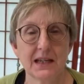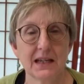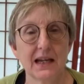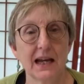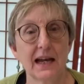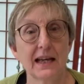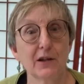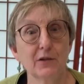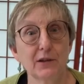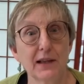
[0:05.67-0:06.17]

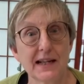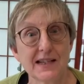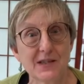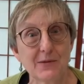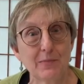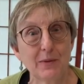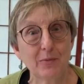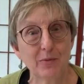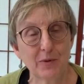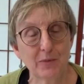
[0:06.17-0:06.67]
I know lots of
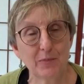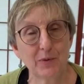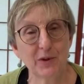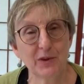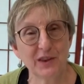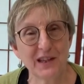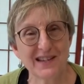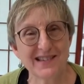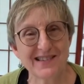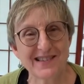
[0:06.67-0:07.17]
people's
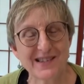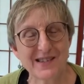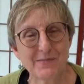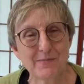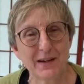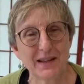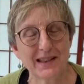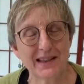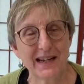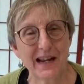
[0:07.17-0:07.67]
birthdays this
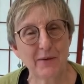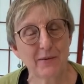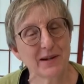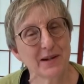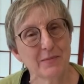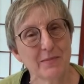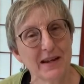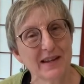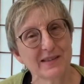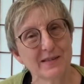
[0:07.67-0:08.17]
month and I wanted to
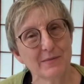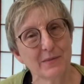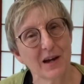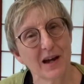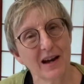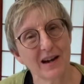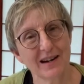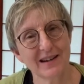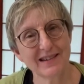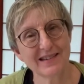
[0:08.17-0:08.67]
make some
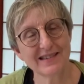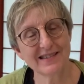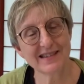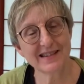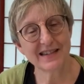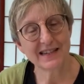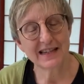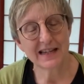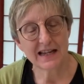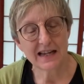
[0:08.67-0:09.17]
cards.
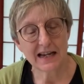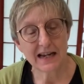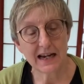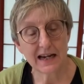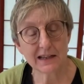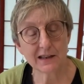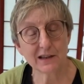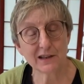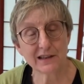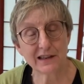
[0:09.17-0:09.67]
I
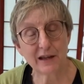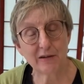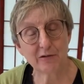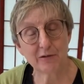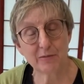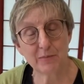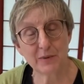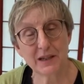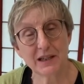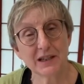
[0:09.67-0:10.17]
thought that would
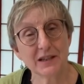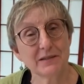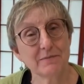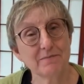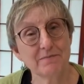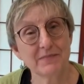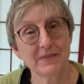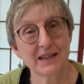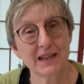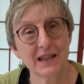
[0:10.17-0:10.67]
be a
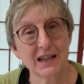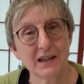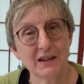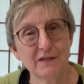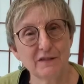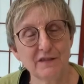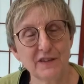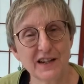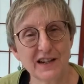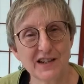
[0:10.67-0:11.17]

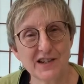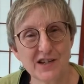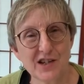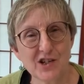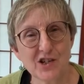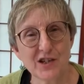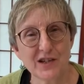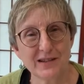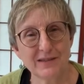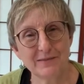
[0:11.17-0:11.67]
fun
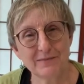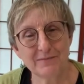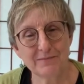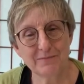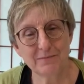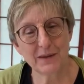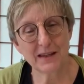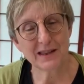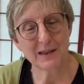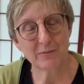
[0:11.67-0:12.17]
addition,
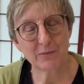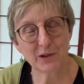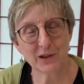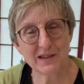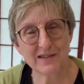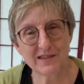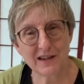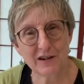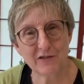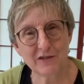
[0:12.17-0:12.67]
make them really
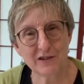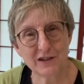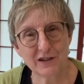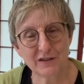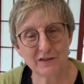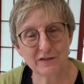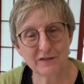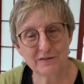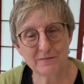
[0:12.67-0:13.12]
decorative.